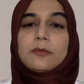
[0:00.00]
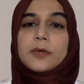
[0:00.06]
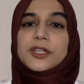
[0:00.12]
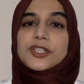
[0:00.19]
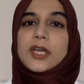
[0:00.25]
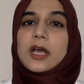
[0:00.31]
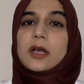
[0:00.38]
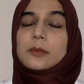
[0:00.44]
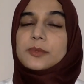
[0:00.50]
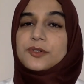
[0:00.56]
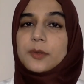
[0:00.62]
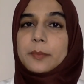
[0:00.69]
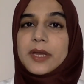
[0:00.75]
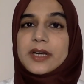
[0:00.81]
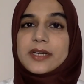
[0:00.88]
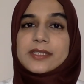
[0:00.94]
which helps
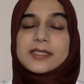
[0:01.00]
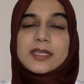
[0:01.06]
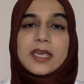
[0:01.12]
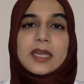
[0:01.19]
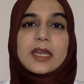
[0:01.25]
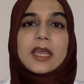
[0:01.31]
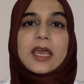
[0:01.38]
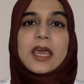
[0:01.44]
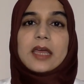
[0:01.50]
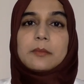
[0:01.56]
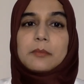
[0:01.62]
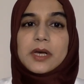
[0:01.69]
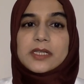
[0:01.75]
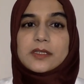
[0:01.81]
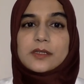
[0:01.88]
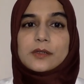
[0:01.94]
repair skin and
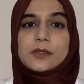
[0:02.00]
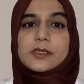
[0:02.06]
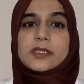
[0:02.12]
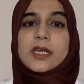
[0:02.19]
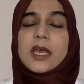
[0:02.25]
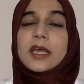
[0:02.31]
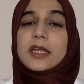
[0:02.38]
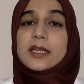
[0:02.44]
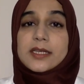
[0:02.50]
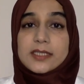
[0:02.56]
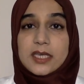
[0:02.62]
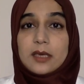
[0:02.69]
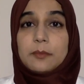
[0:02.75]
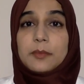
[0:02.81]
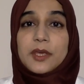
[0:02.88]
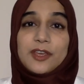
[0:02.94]
muscles, thus
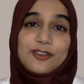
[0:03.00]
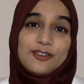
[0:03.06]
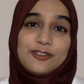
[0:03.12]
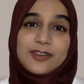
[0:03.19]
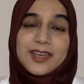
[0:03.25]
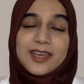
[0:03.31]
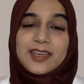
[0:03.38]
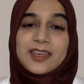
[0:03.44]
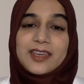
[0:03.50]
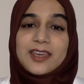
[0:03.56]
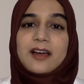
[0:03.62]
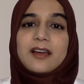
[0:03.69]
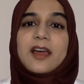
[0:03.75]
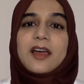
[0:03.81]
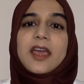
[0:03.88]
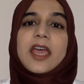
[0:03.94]
keeping you looking young,